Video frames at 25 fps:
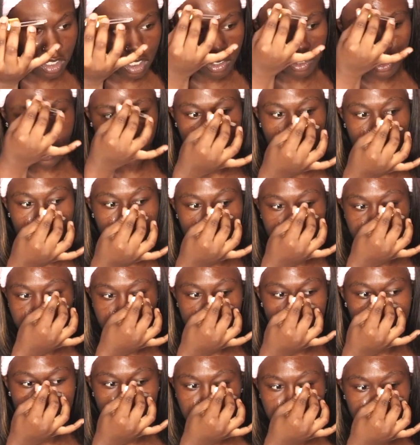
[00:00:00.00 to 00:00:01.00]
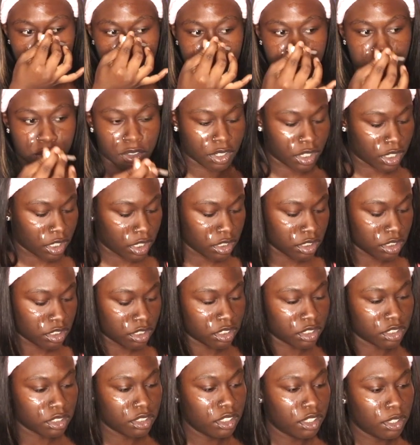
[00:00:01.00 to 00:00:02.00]
I really like my face to be moisturized,
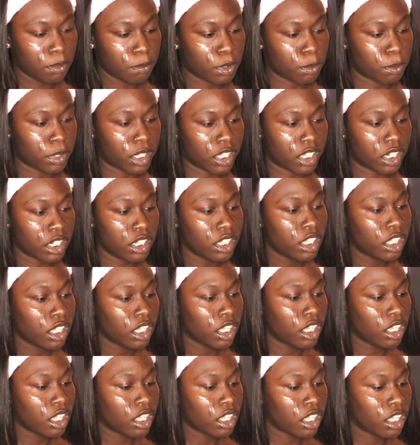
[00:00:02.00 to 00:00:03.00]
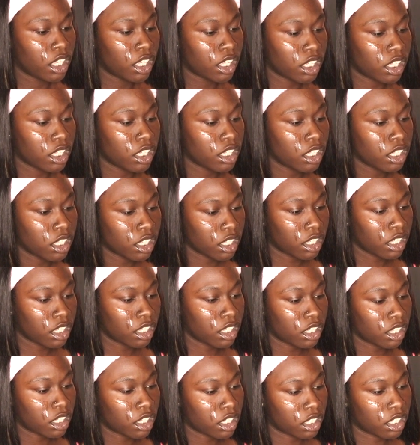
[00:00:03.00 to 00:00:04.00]
so my bad.
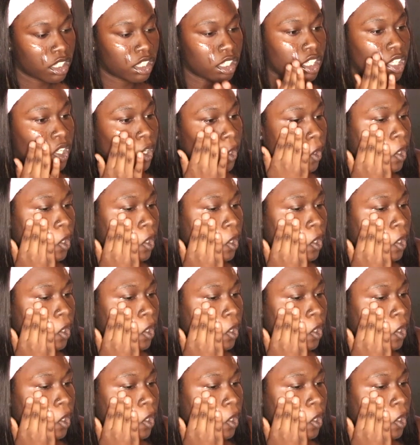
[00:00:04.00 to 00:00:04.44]
Uh,